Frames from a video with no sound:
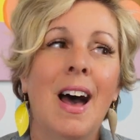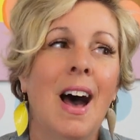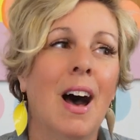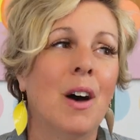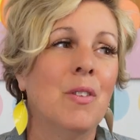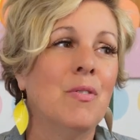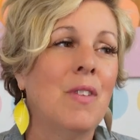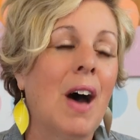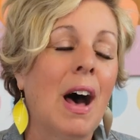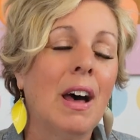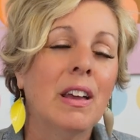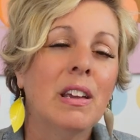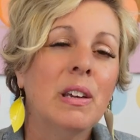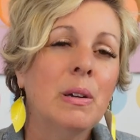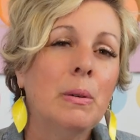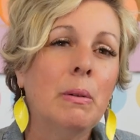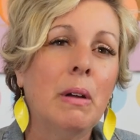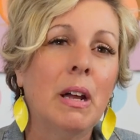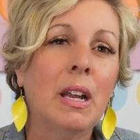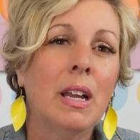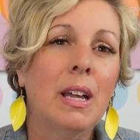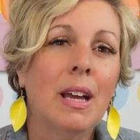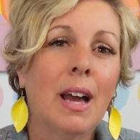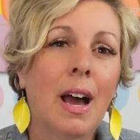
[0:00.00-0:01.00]

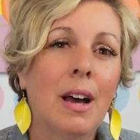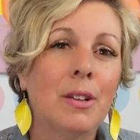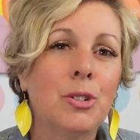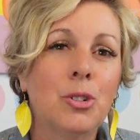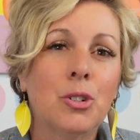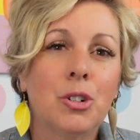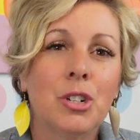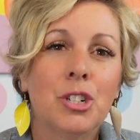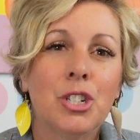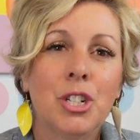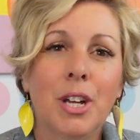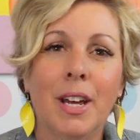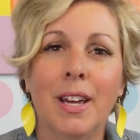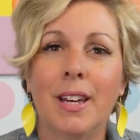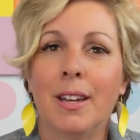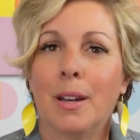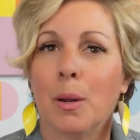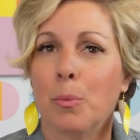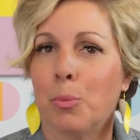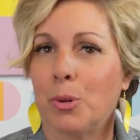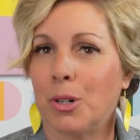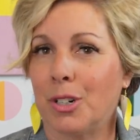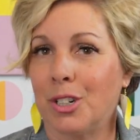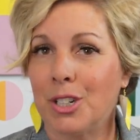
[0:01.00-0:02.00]
Evaluating estrogen,
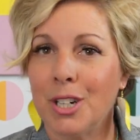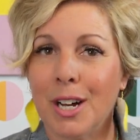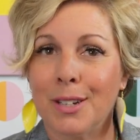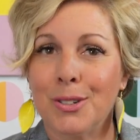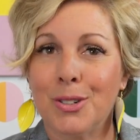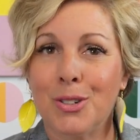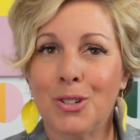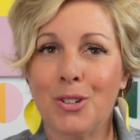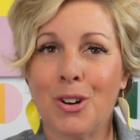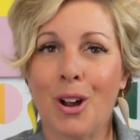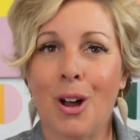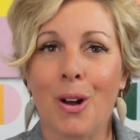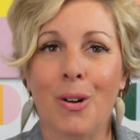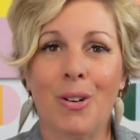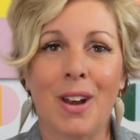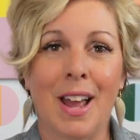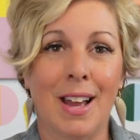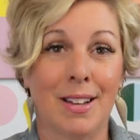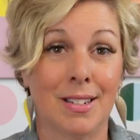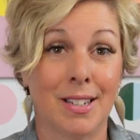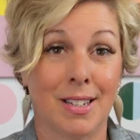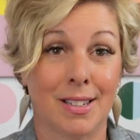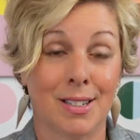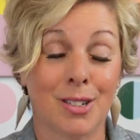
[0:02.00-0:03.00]
progesterone,
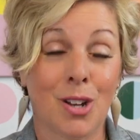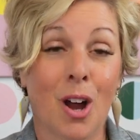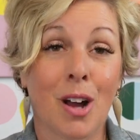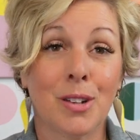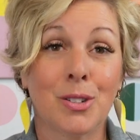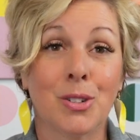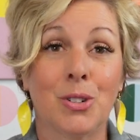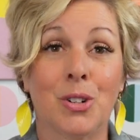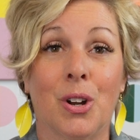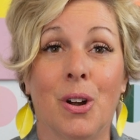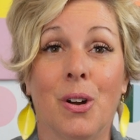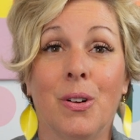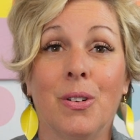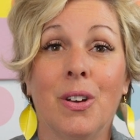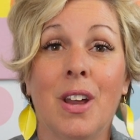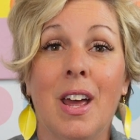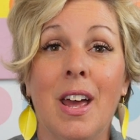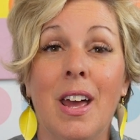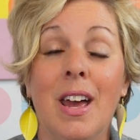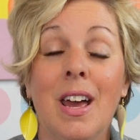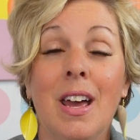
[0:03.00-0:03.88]
and testosterone